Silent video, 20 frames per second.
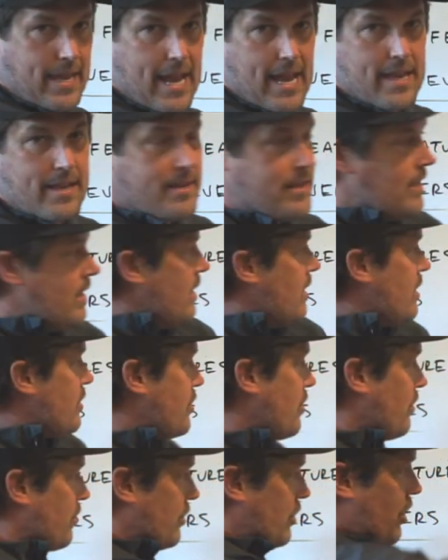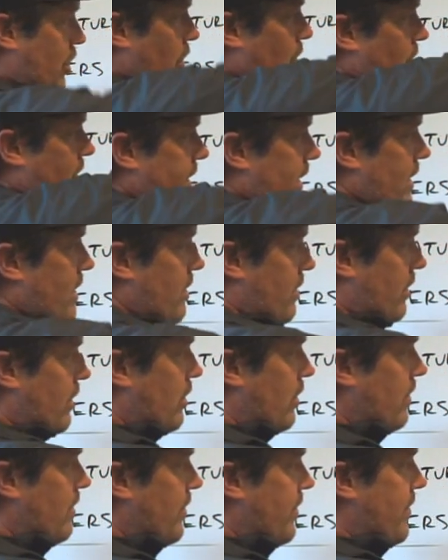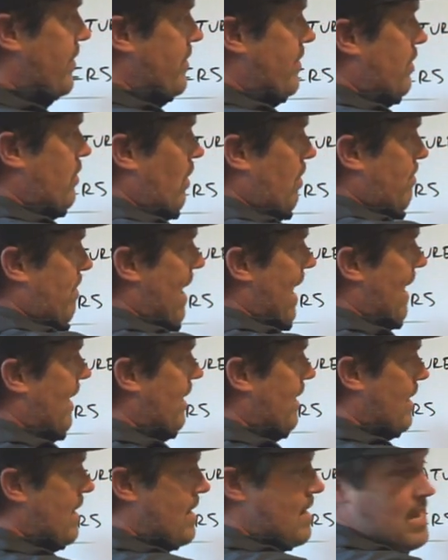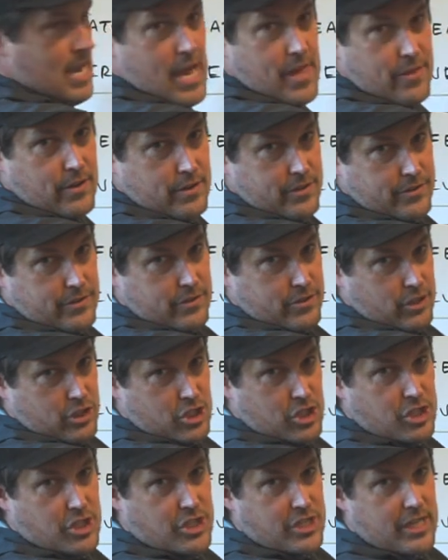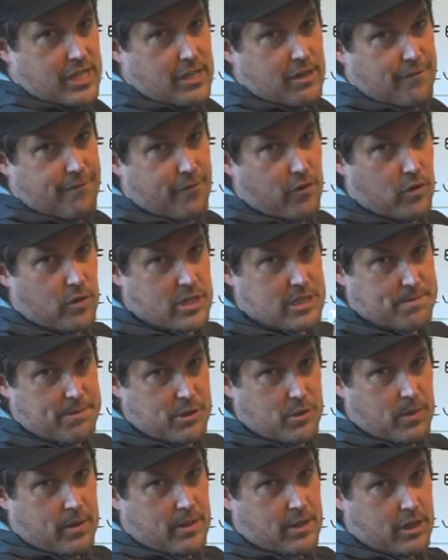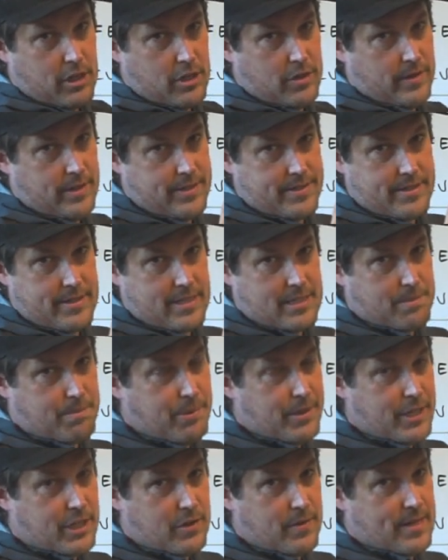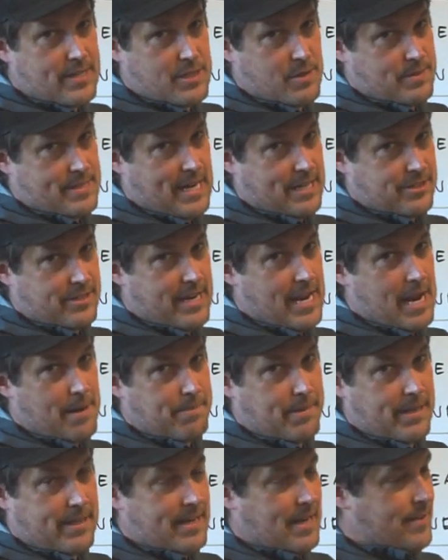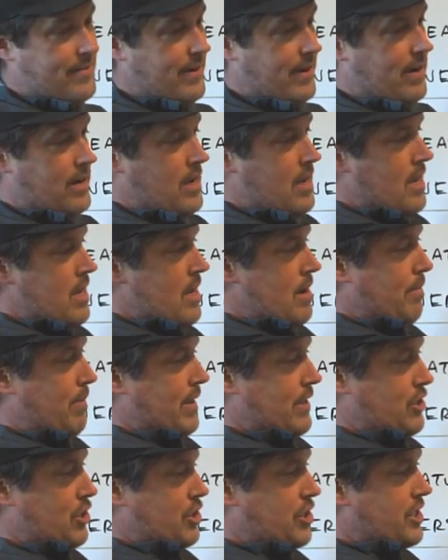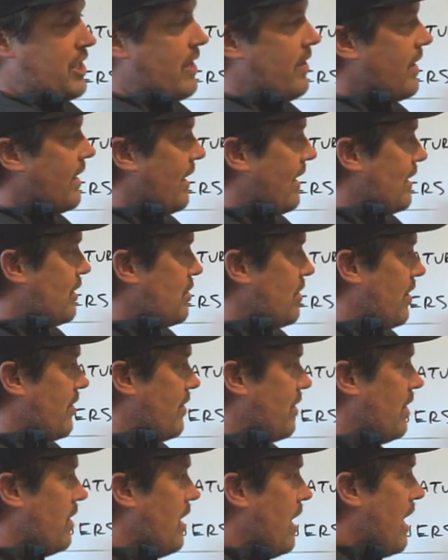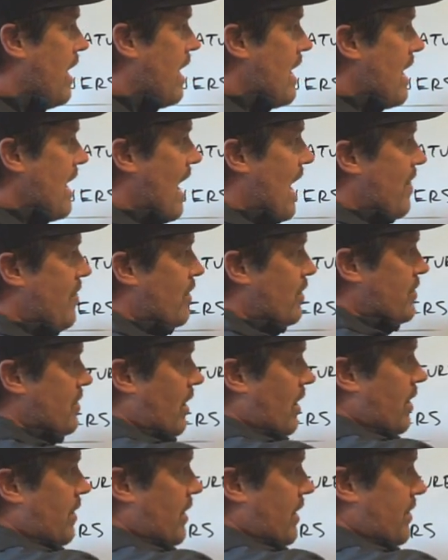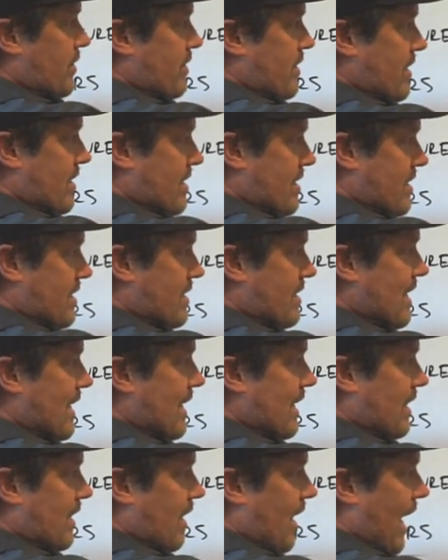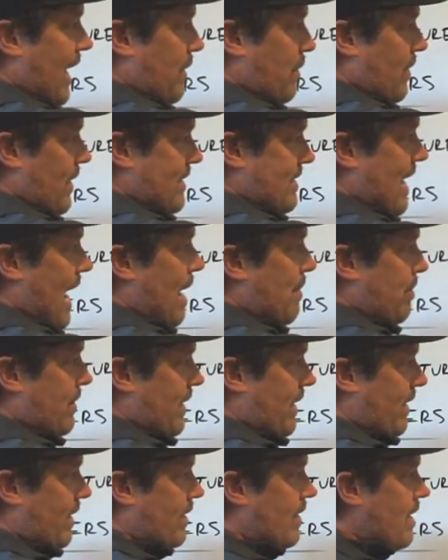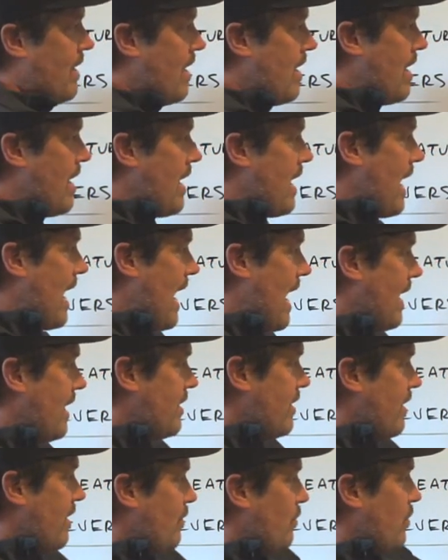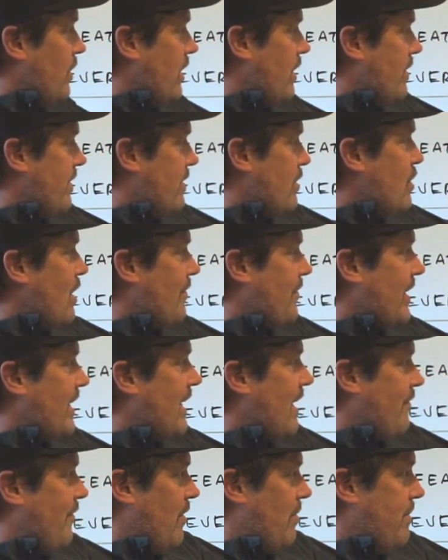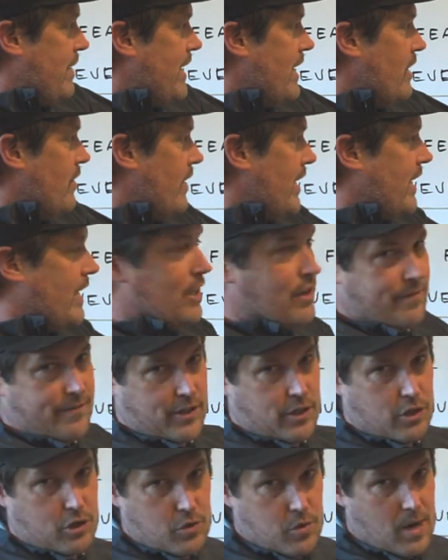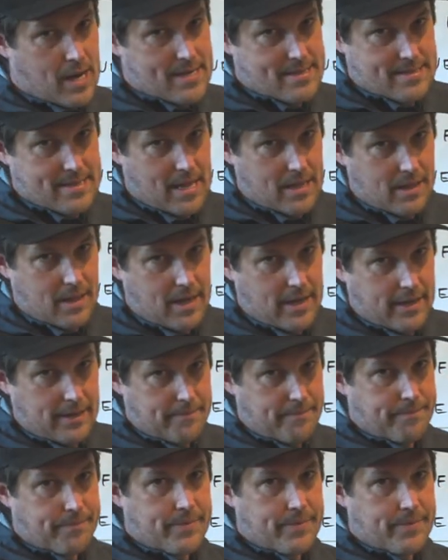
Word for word: And so there's current here, current going back, and there's a sheer force between the current. It's pretty crazy what's actually happening down there, but it's shearing on each other, and there's a distinct line where that's happening. And you have to get from here to here, you have to cross that line.